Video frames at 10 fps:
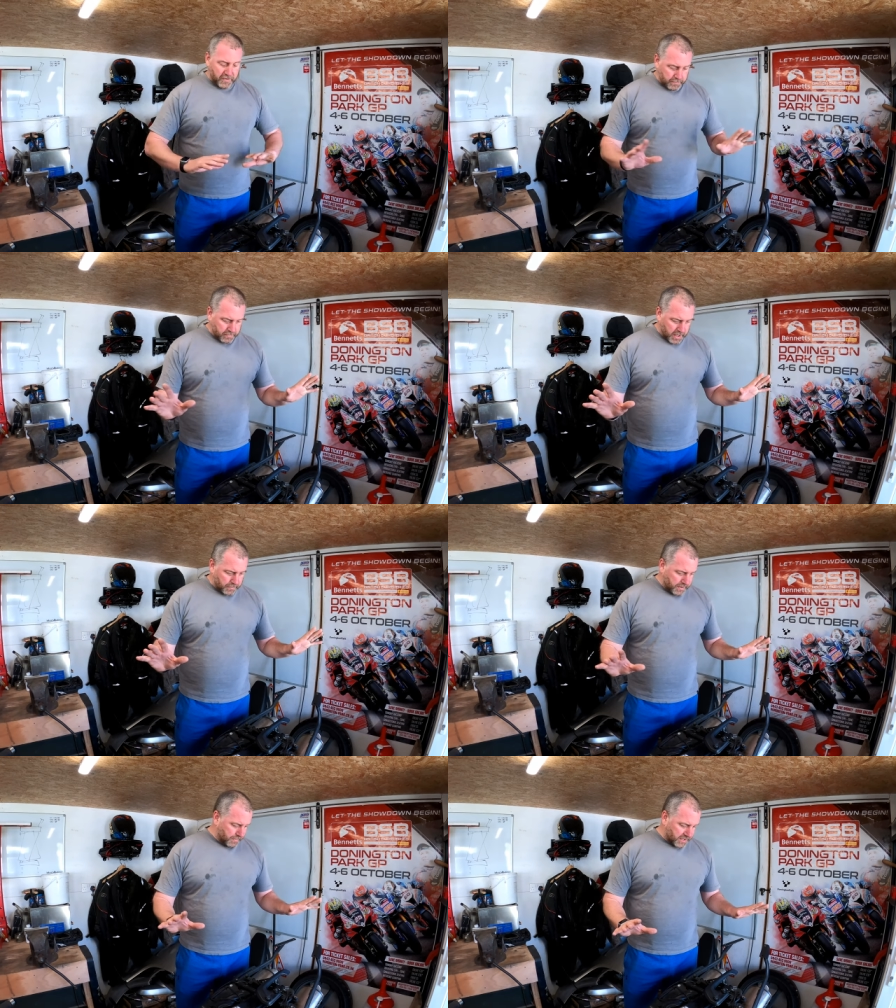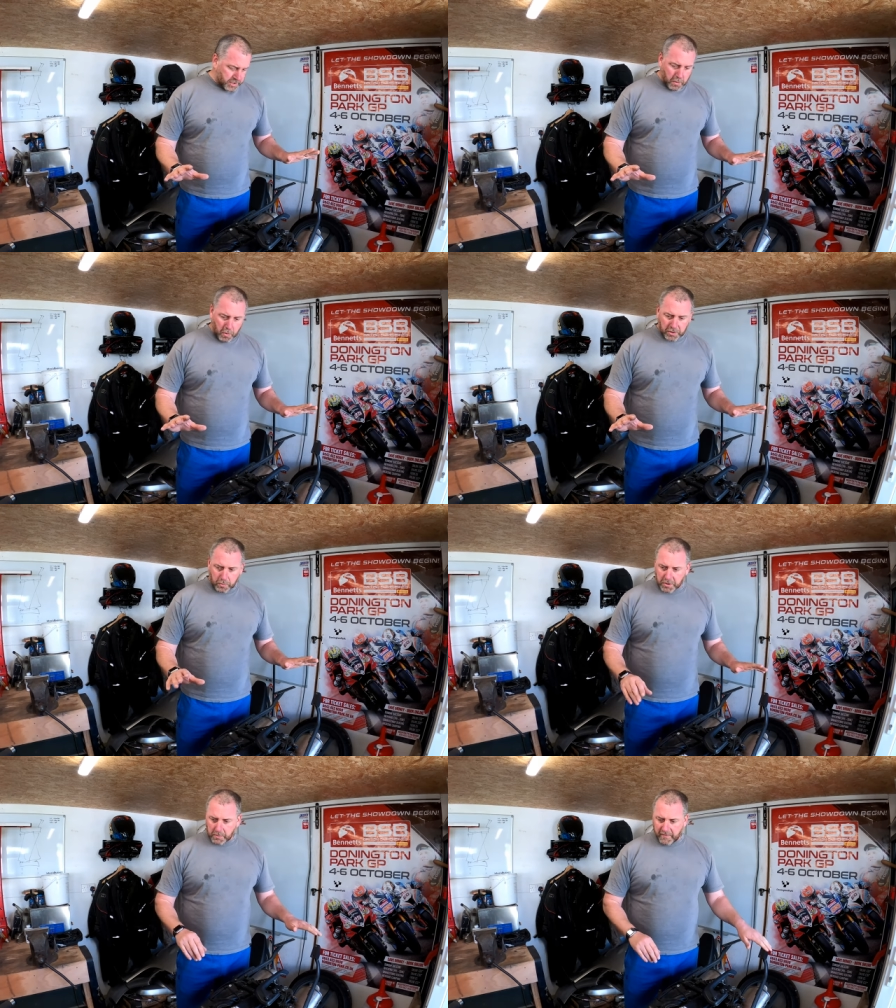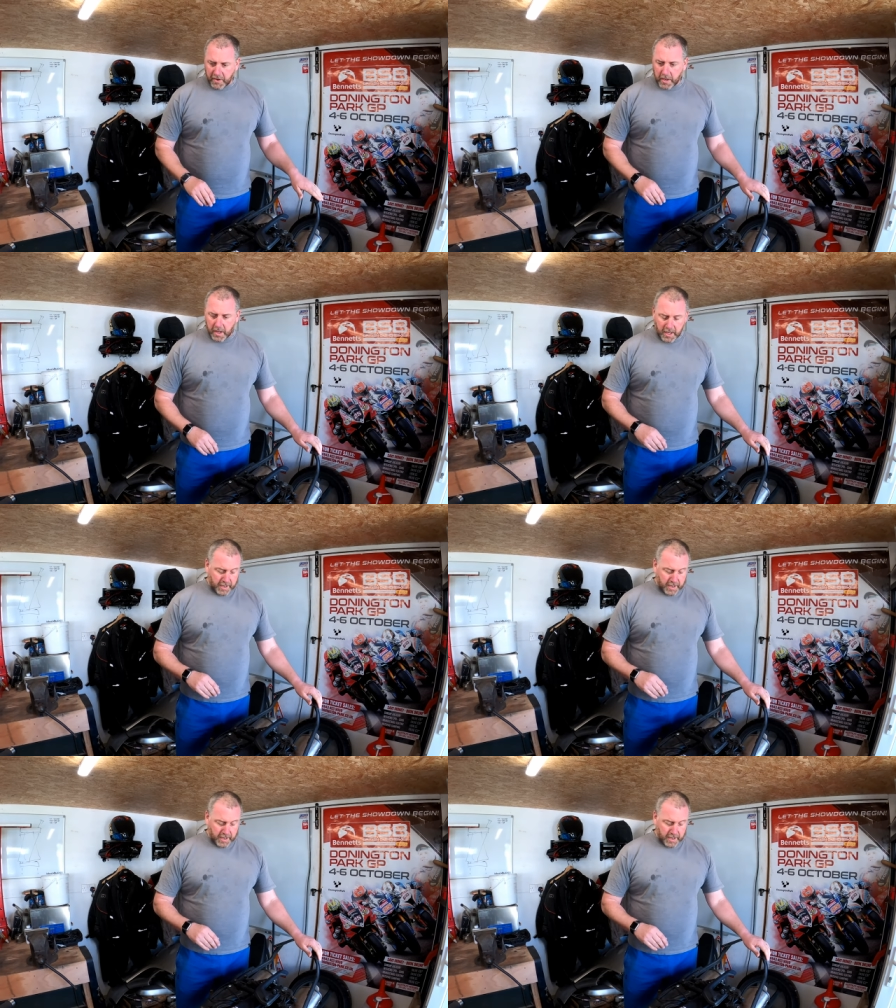whatever. Um, it makes no odds whatsoever.